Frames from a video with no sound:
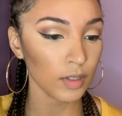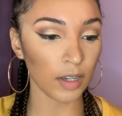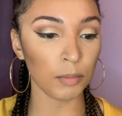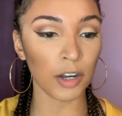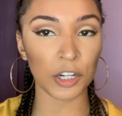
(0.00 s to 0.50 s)

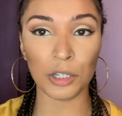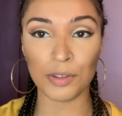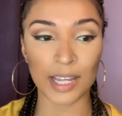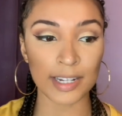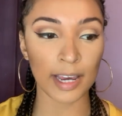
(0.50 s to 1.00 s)
I'm not gonna
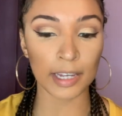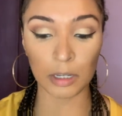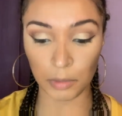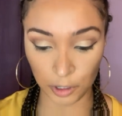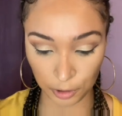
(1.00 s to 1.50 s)
use that tiny
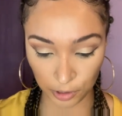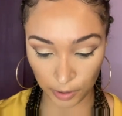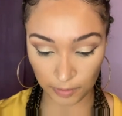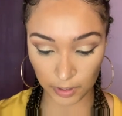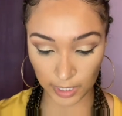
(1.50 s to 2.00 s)
mirror though.
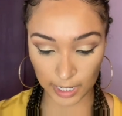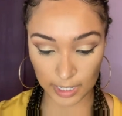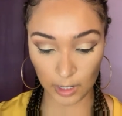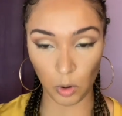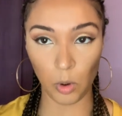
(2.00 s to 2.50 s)
I feel like I
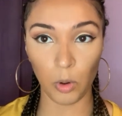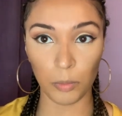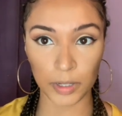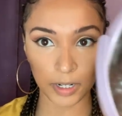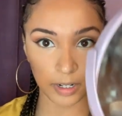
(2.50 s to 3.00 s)
need a whole
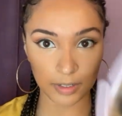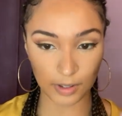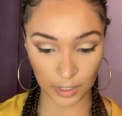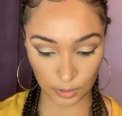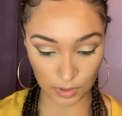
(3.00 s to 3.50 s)
mirror,
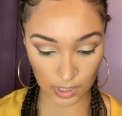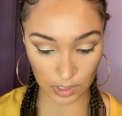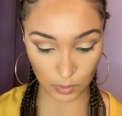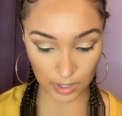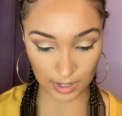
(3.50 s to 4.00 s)
so I use
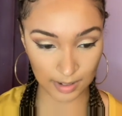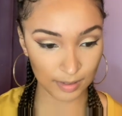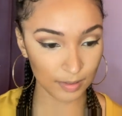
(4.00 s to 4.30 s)
this one.